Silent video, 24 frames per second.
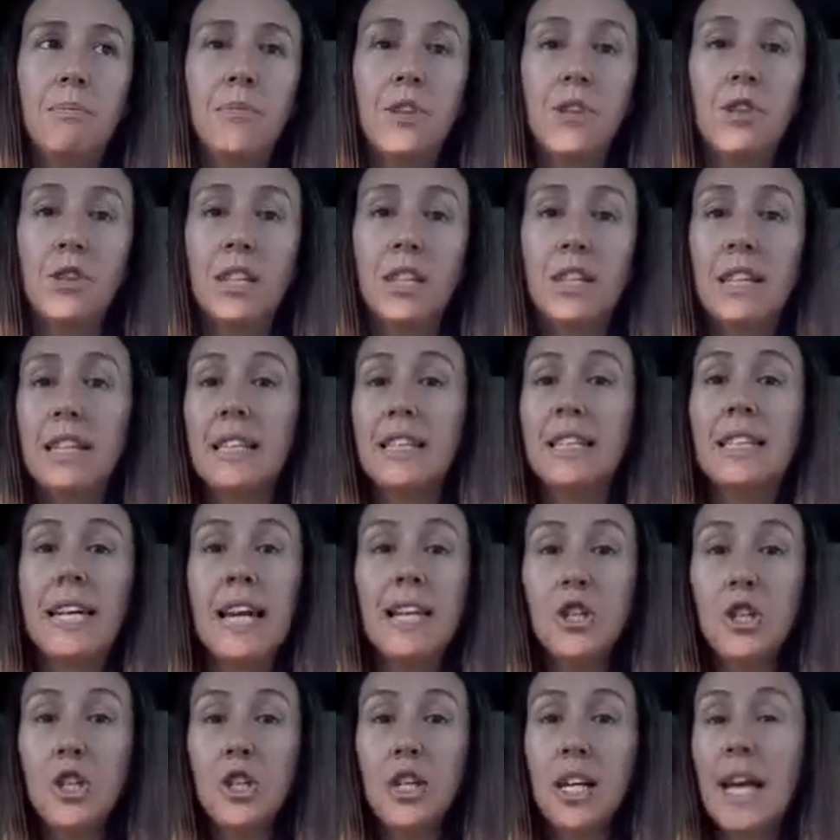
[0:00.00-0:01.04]
there's a lot of
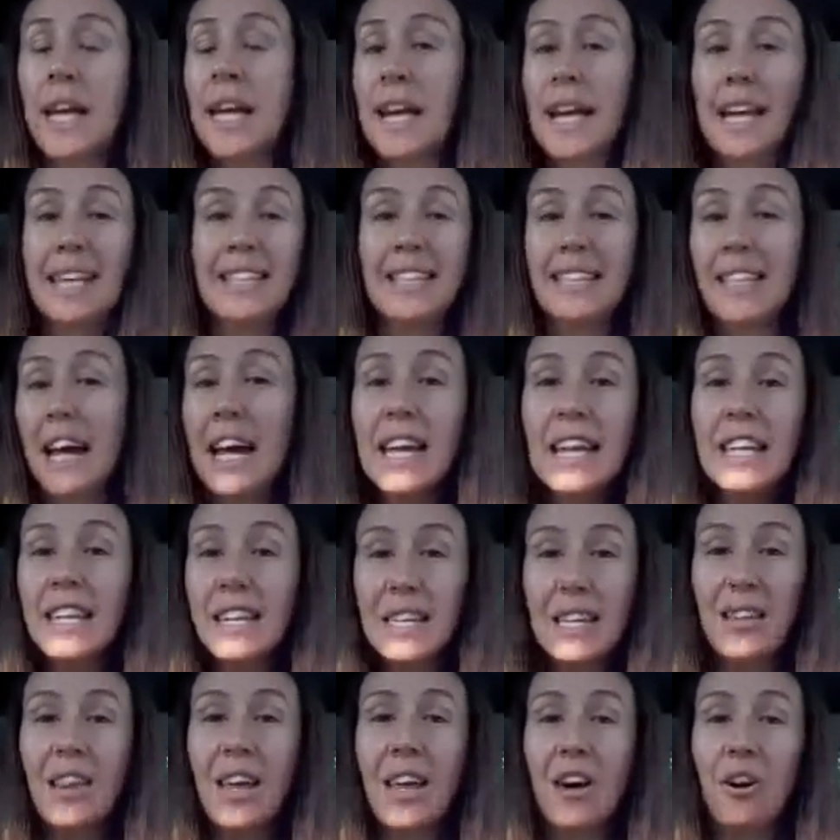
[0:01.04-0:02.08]
tension and
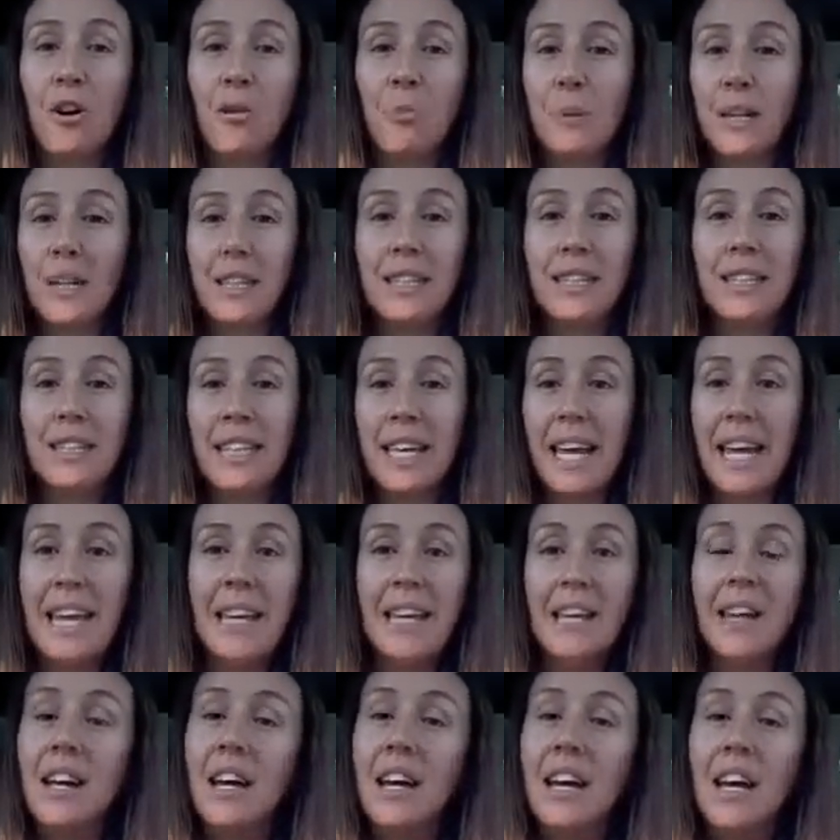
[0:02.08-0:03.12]
anxiety there because,
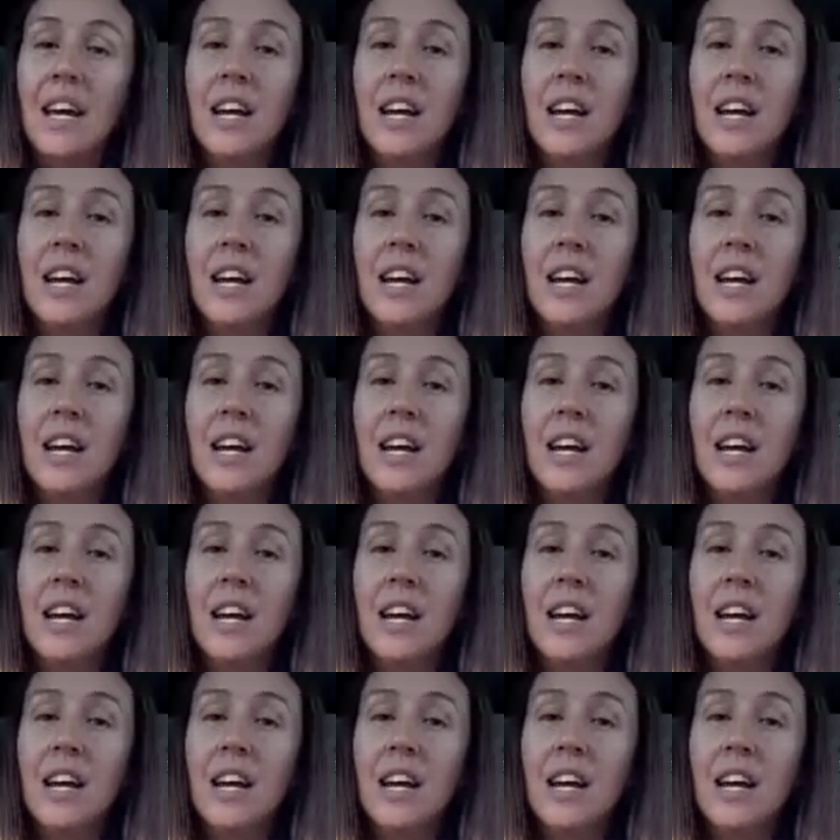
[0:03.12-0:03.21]
again,